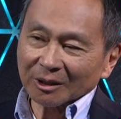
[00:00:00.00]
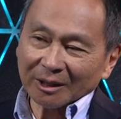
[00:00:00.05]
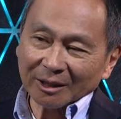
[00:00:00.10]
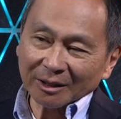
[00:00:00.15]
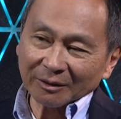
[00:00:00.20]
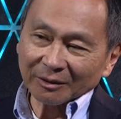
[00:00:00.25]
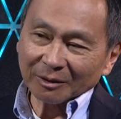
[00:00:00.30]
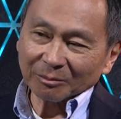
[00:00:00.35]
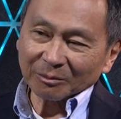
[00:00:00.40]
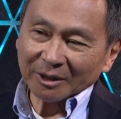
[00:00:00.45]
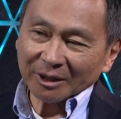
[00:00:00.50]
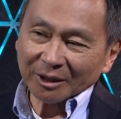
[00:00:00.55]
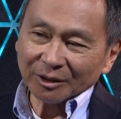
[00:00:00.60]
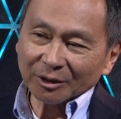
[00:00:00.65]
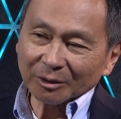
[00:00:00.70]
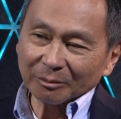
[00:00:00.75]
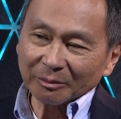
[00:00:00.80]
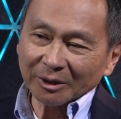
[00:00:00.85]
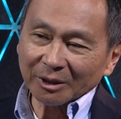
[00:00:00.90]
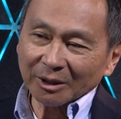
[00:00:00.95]
A lot of them
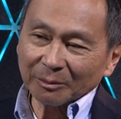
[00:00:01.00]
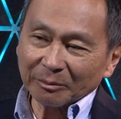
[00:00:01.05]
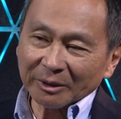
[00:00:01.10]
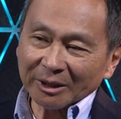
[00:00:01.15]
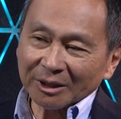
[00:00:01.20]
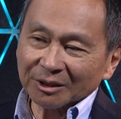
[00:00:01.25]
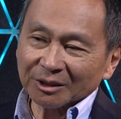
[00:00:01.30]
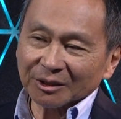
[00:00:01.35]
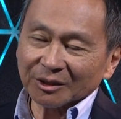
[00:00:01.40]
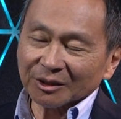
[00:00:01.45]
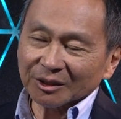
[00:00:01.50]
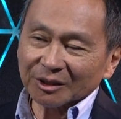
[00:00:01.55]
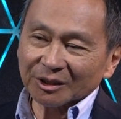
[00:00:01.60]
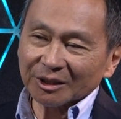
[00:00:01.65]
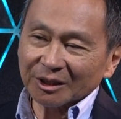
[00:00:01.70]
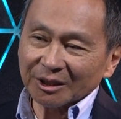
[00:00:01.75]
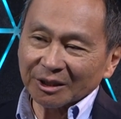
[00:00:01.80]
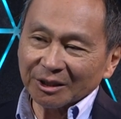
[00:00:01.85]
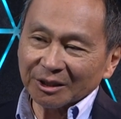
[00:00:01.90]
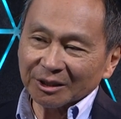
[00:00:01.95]
tend to be based in
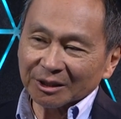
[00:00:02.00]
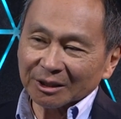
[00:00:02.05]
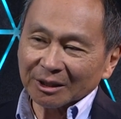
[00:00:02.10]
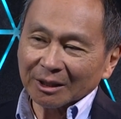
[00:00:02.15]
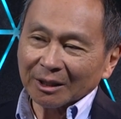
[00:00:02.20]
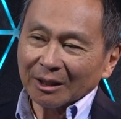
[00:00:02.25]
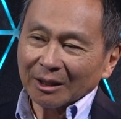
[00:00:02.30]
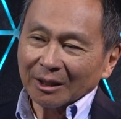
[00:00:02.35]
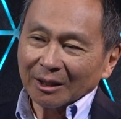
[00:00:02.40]
cities